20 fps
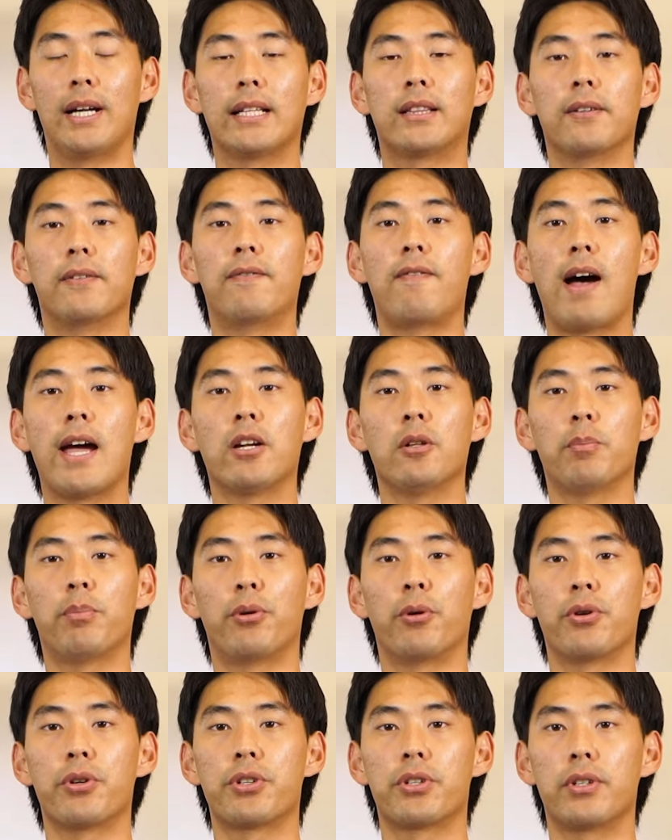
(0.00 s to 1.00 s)
at the final
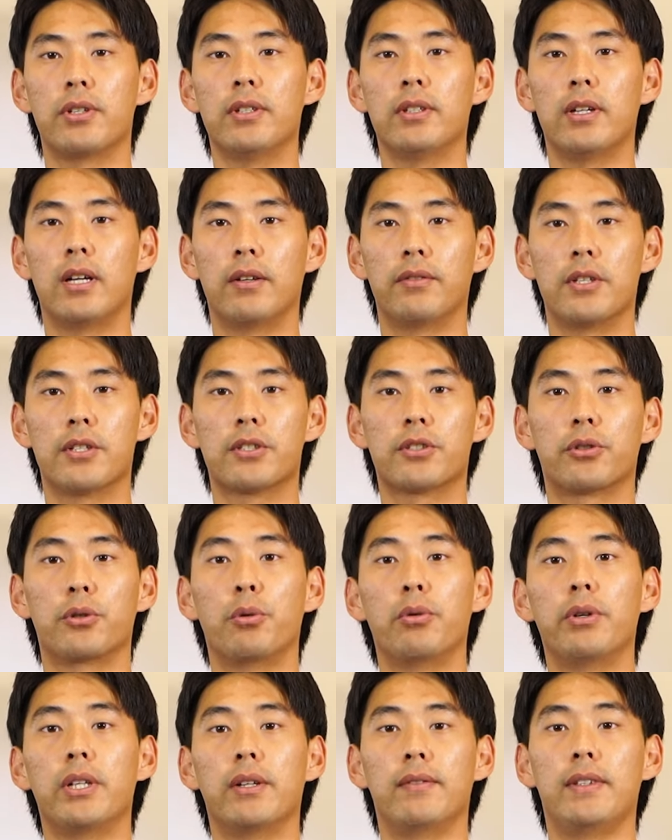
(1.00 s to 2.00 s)
portion of the
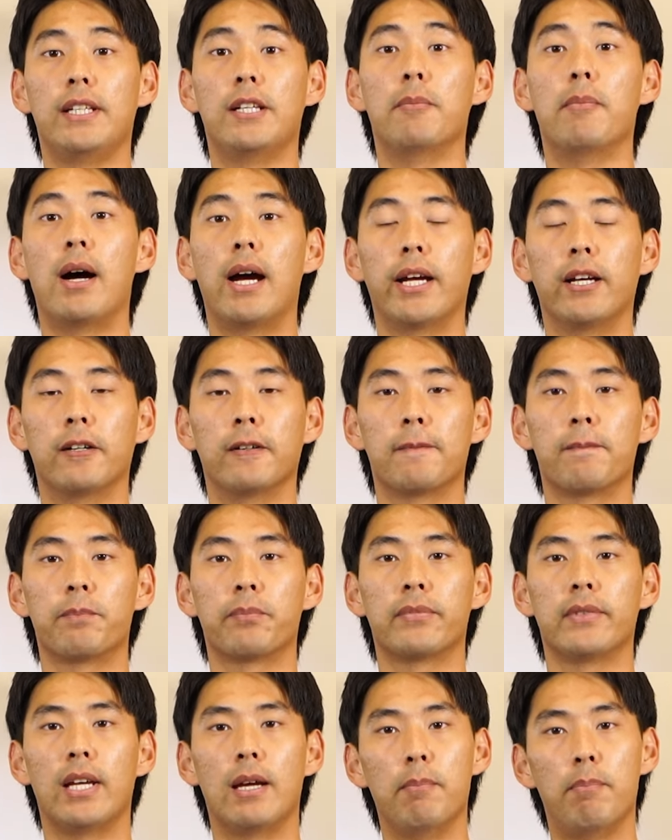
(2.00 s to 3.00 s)
story of Nehemiah.
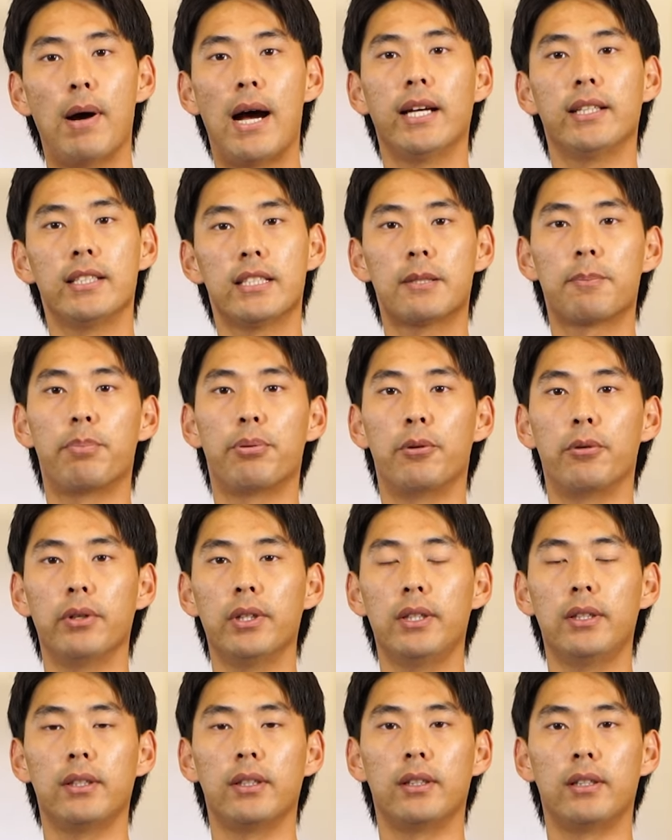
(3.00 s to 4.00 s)
And by this
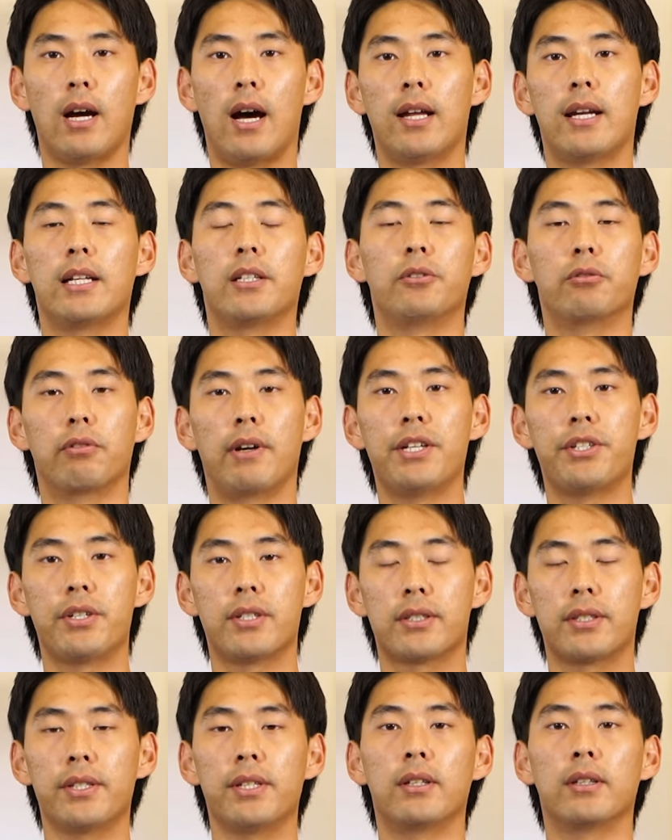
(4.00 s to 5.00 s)
point, God had
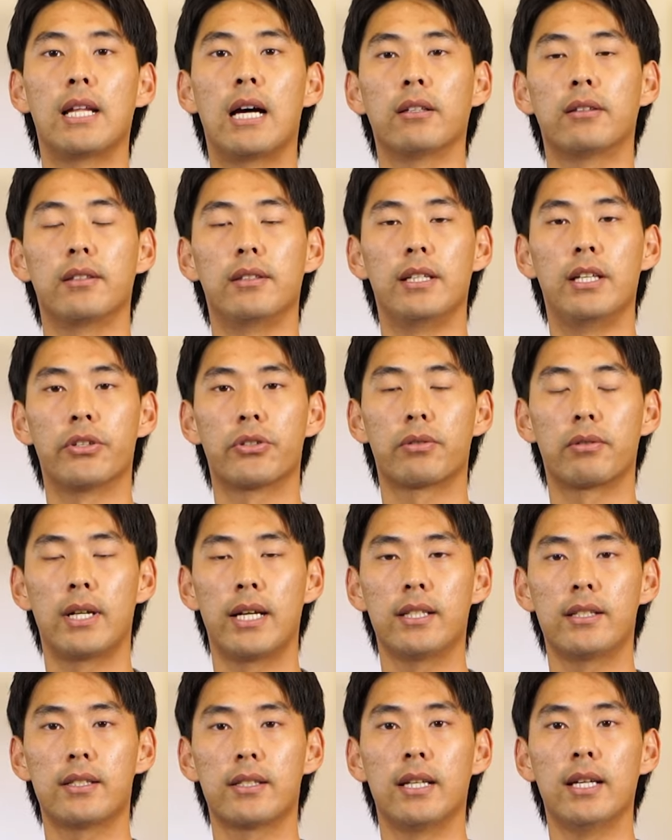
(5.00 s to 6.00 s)
graciously allowed the
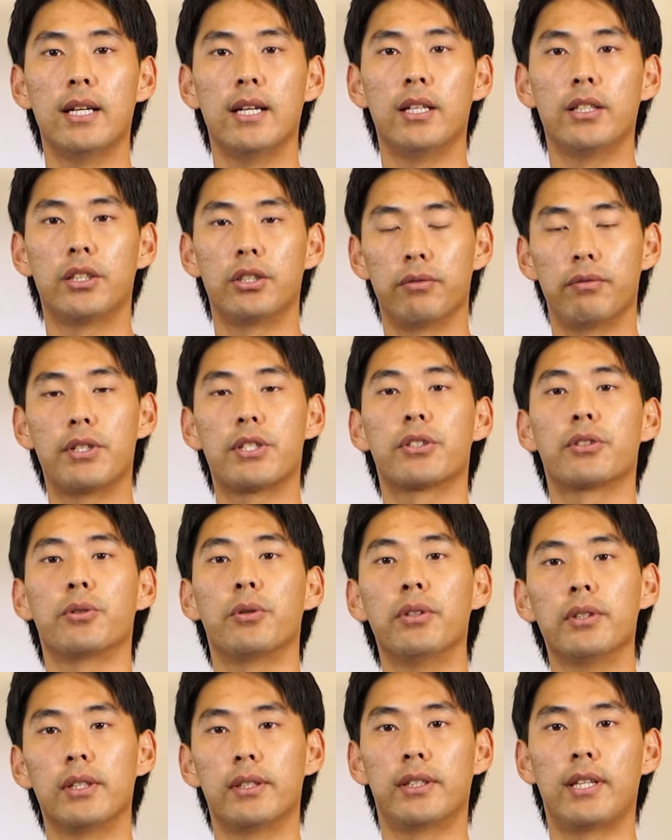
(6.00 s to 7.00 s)
Israelites to
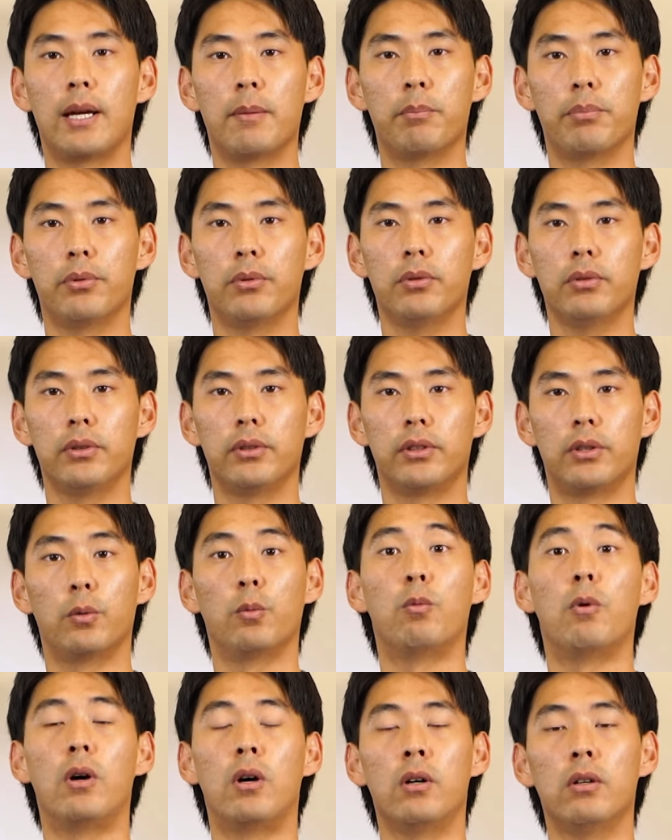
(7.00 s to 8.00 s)
restore the temple, the
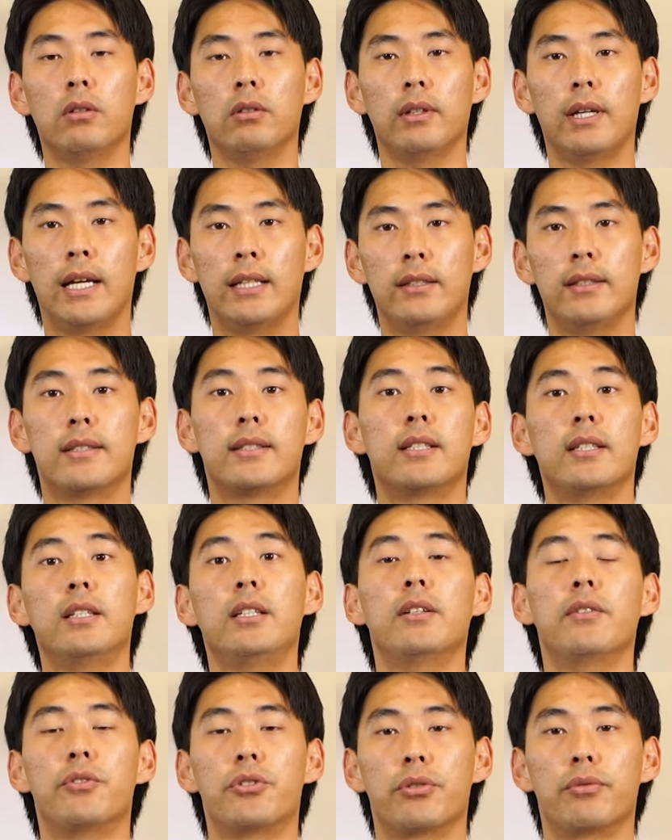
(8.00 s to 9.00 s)
wall, and the
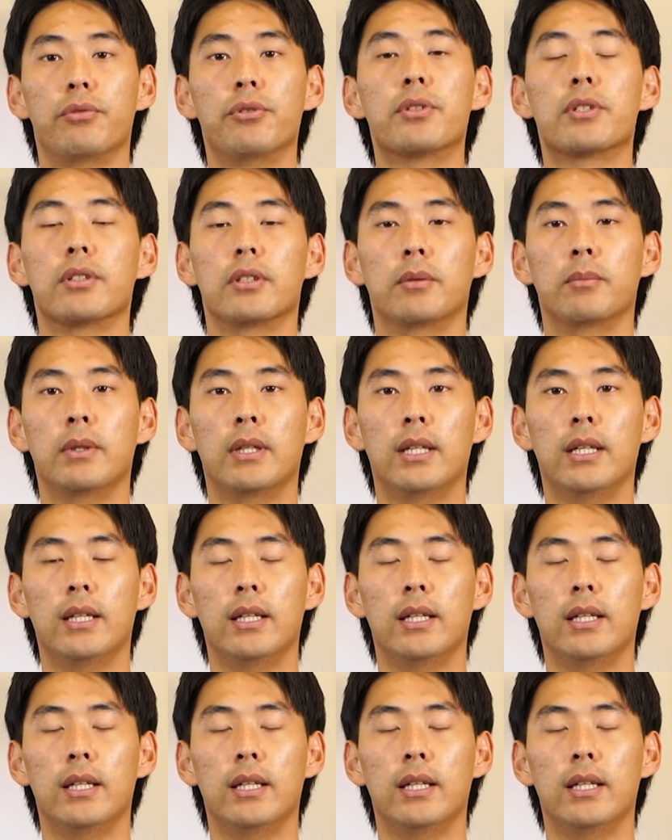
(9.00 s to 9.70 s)
city of Jerusalem.